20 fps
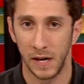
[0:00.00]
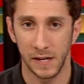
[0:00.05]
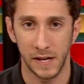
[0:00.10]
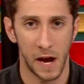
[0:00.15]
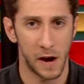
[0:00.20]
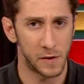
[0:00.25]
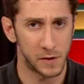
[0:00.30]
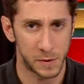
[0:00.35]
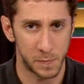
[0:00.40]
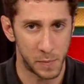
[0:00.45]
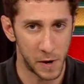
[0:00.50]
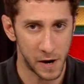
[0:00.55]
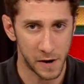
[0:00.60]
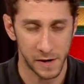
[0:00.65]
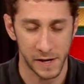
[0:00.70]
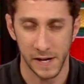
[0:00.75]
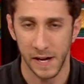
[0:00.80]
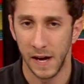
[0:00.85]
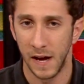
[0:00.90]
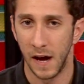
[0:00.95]
Gareth
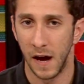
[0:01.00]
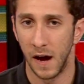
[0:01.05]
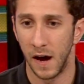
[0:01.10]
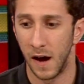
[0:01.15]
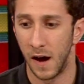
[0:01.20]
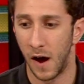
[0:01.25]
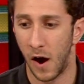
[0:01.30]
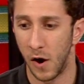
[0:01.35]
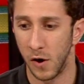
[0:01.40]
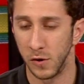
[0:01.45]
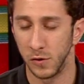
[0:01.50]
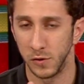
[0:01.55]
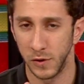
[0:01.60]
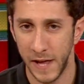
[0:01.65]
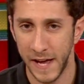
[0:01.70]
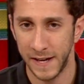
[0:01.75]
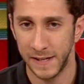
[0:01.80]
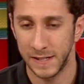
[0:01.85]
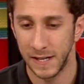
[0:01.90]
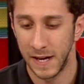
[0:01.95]
Barry, uh, are
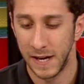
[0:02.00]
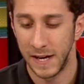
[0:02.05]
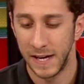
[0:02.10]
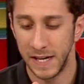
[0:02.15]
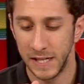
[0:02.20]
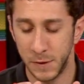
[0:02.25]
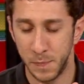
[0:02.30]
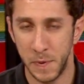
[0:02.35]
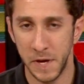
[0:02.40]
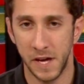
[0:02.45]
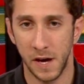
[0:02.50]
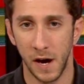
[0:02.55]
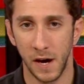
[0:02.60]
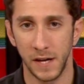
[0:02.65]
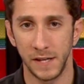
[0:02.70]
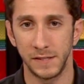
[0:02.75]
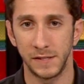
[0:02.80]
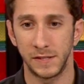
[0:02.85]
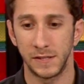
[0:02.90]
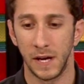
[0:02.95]
linked is
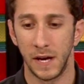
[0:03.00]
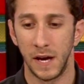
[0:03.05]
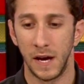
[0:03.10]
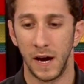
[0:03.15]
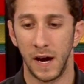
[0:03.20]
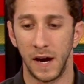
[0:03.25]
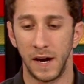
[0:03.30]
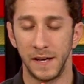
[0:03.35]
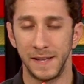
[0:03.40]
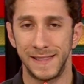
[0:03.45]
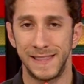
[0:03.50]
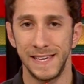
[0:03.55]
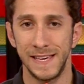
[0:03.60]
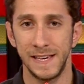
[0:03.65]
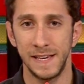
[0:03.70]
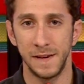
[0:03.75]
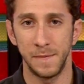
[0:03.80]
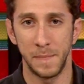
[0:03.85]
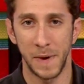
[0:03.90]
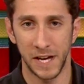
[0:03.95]
because uh,
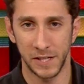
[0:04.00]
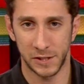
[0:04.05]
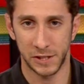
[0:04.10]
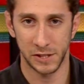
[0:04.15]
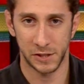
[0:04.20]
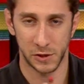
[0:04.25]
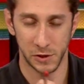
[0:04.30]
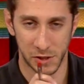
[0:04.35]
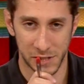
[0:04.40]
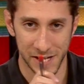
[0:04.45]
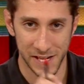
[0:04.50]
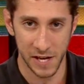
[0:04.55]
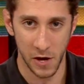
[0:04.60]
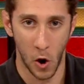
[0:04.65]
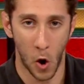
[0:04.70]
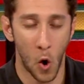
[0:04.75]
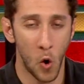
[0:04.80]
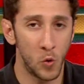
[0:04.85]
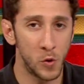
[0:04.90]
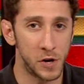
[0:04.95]
the Manchester City
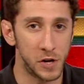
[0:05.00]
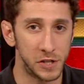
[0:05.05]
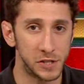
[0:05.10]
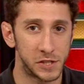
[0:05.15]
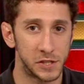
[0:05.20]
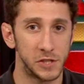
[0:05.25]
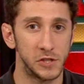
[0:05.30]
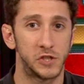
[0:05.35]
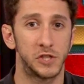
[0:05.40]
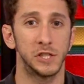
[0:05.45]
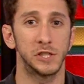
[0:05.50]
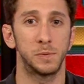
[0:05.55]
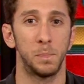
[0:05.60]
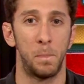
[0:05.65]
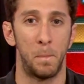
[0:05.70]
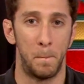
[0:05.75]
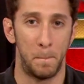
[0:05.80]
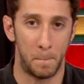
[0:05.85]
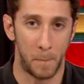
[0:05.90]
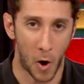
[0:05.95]
owners just
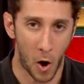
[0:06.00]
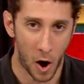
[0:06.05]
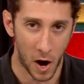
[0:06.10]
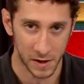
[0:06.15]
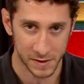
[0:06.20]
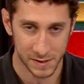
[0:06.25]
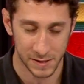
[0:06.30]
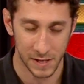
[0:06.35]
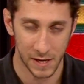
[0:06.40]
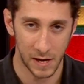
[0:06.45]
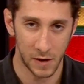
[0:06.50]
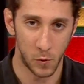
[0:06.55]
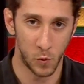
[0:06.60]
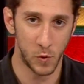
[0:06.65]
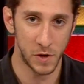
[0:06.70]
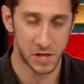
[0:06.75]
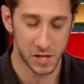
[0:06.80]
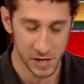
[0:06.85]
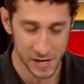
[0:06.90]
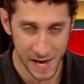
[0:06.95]
bought,
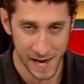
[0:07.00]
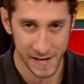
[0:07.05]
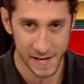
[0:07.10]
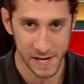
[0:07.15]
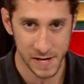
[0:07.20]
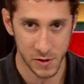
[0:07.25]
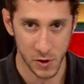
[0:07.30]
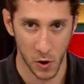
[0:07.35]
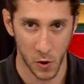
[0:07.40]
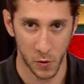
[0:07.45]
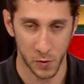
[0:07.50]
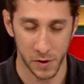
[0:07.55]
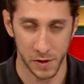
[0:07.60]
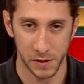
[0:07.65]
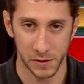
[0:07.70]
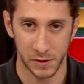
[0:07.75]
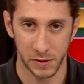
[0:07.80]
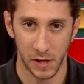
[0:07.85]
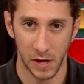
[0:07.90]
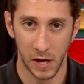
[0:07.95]
with the Yankees
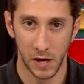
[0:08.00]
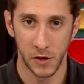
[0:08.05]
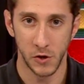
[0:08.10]
owners,